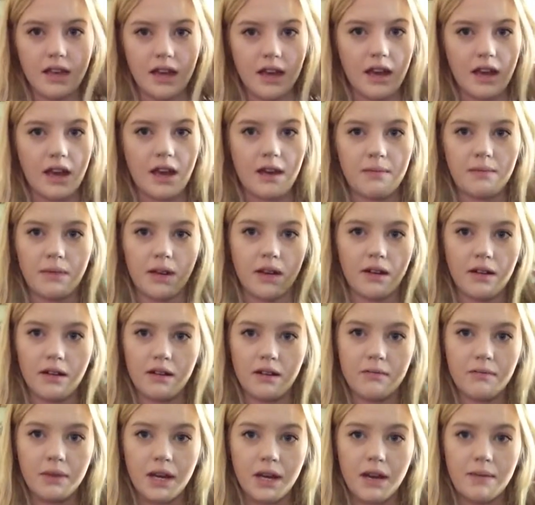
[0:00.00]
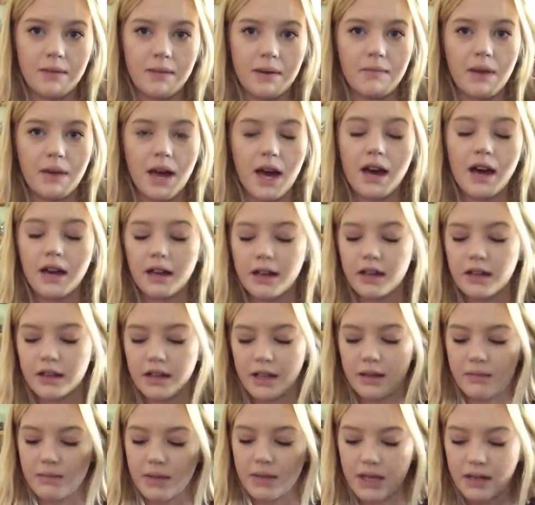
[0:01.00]
like I had my arm behind my back and
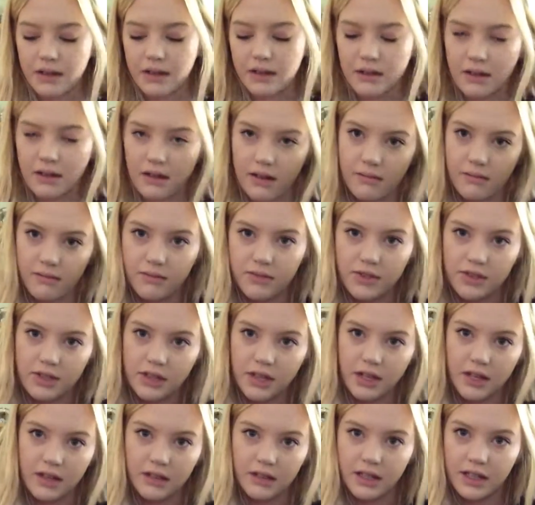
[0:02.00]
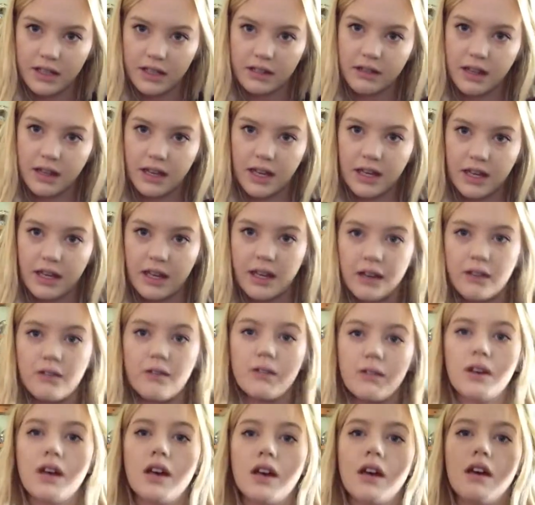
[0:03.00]
like my other arm just kind of like laying
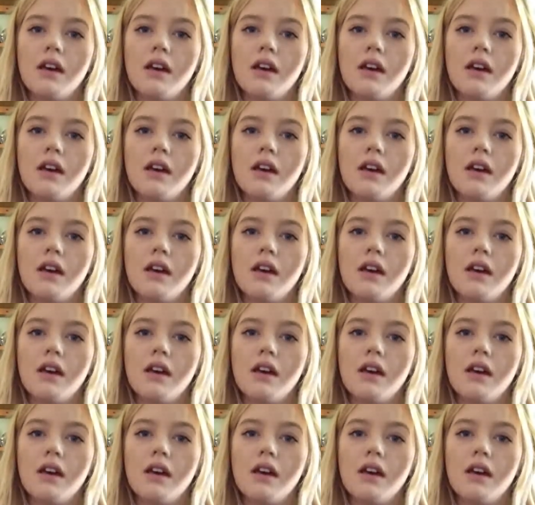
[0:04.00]
out,